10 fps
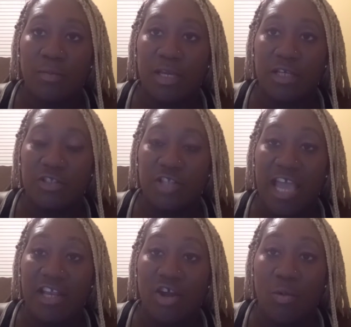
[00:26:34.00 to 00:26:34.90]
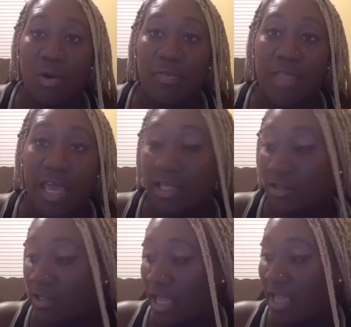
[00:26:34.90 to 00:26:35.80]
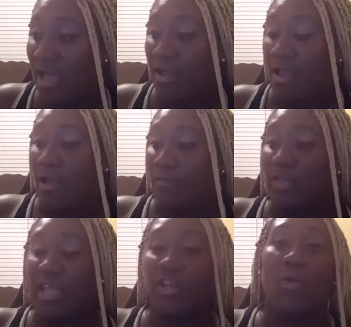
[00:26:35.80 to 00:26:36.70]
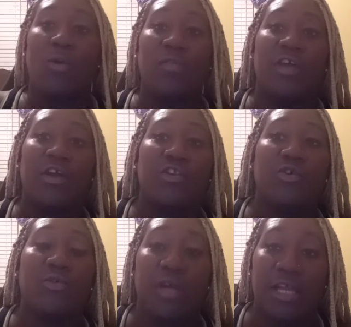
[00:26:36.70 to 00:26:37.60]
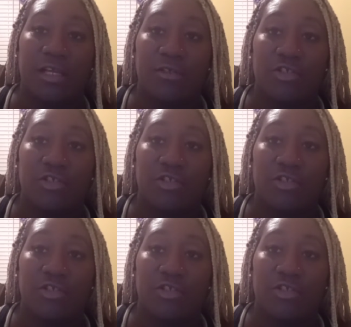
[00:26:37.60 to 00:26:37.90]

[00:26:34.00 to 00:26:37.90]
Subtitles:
Because they know what they know what they're doing